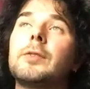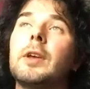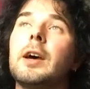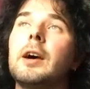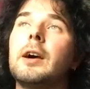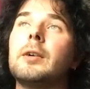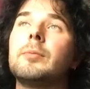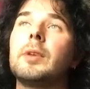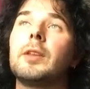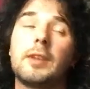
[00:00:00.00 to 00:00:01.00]

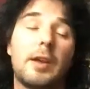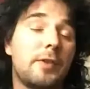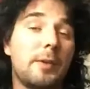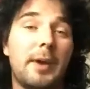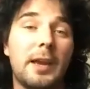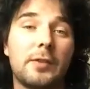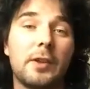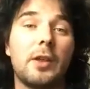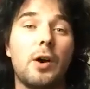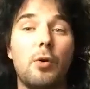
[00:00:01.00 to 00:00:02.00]
definitely based on
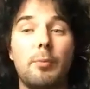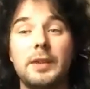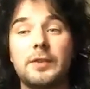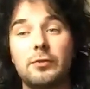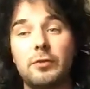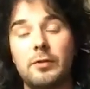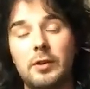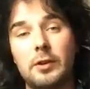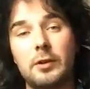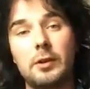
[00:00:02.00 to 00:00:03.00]
the whole
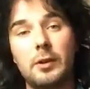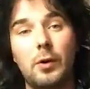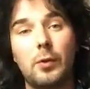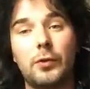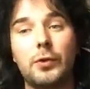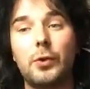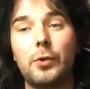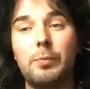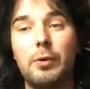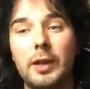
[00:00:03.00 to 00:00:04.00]
Mist-driven, old school
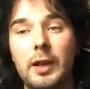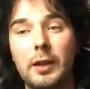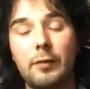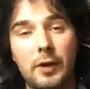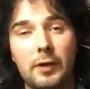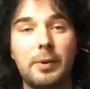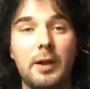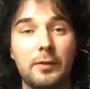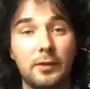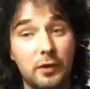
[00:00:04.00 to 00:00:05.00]
point-and-click
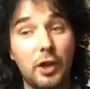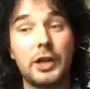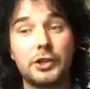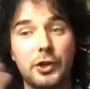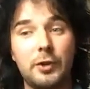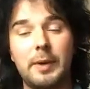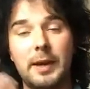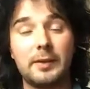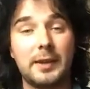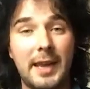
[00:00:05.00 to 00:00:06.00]
first-person
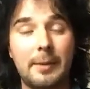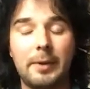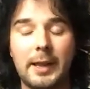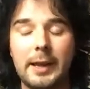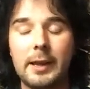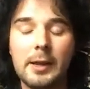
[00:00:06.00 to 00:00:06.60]
slideshow-based gameplay.